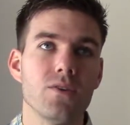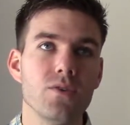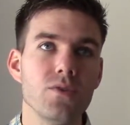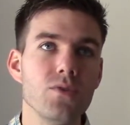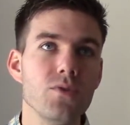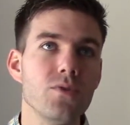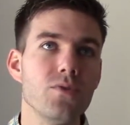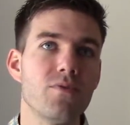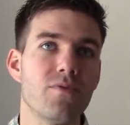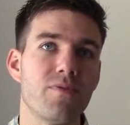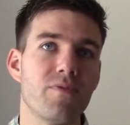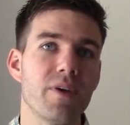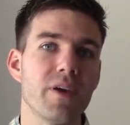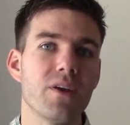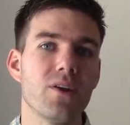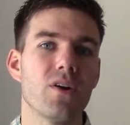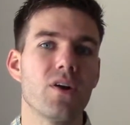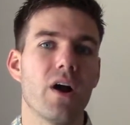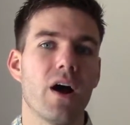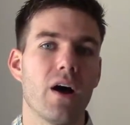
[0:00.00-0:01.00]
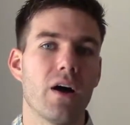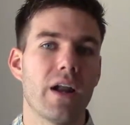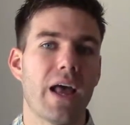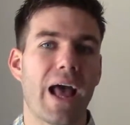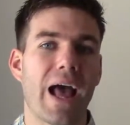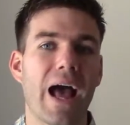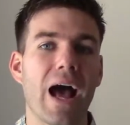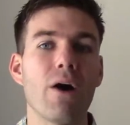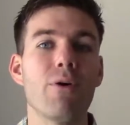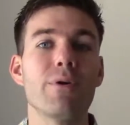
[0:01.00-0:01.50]
you figure out
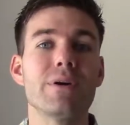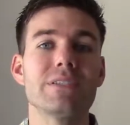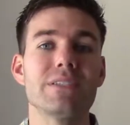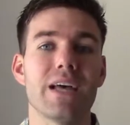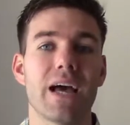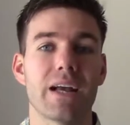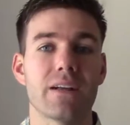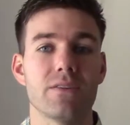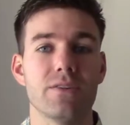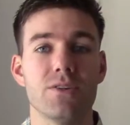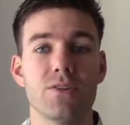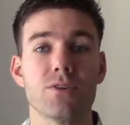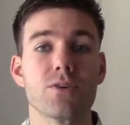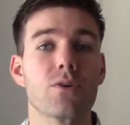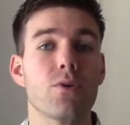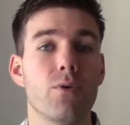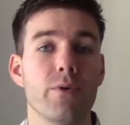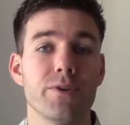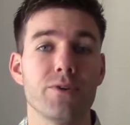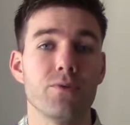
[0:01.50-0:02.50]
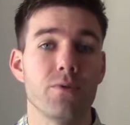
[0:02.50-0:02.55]
how exactly you're going